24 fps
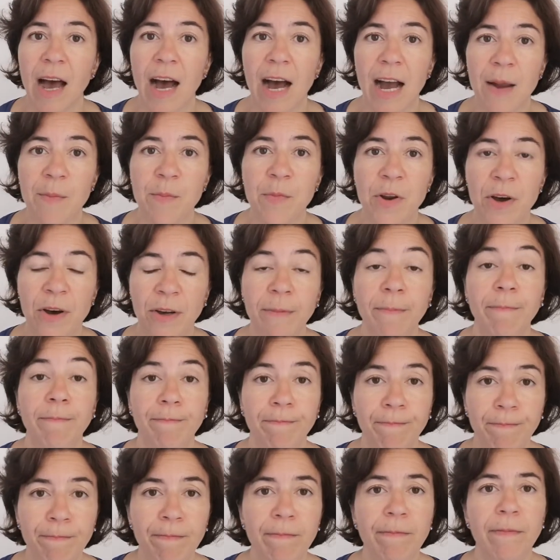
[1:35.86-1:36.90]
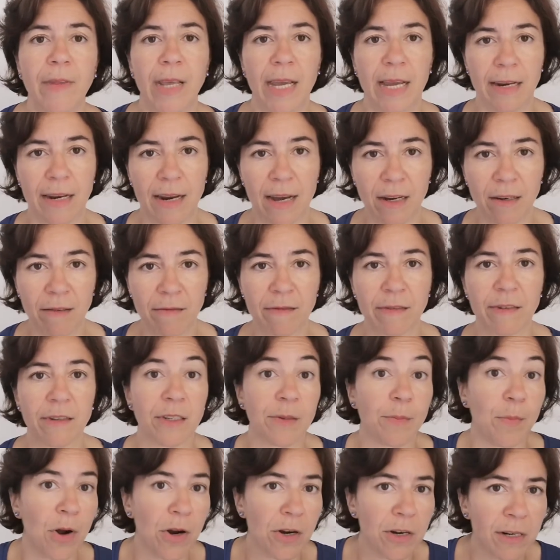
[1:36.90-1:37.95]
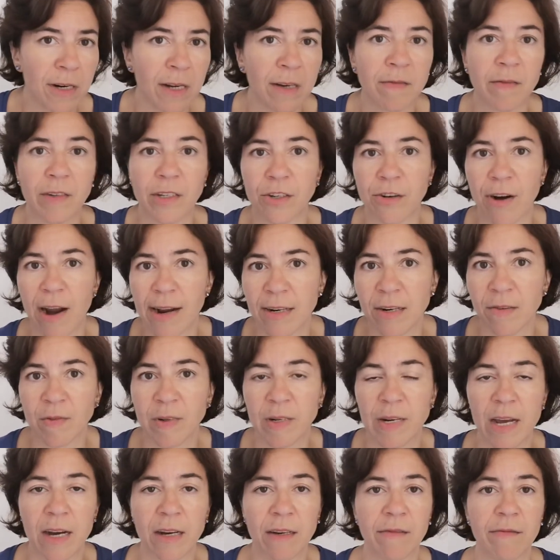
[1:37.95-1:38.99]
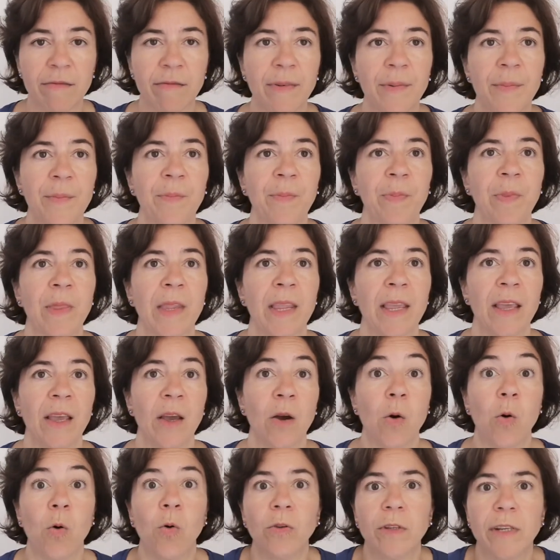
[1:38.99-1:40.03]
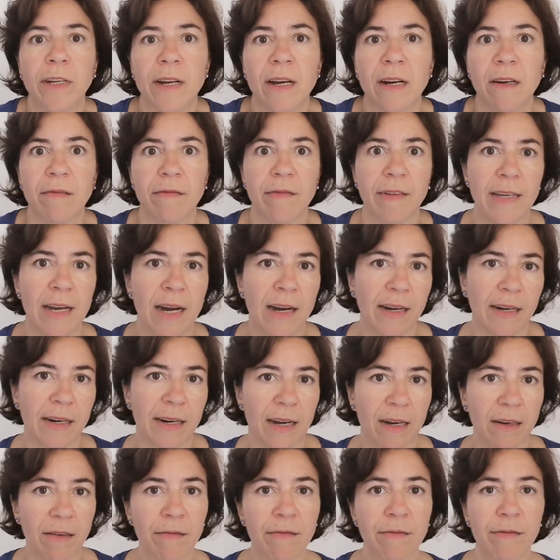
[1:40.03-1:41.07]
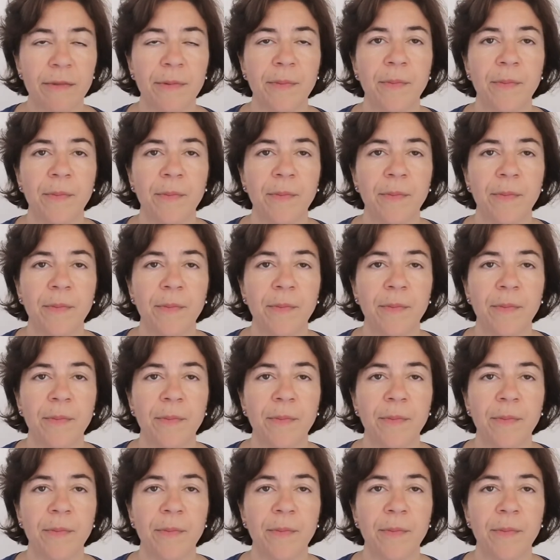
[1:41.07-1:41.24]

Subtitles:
I'm not enough, smart enough, attractive enough, old enough, young enough.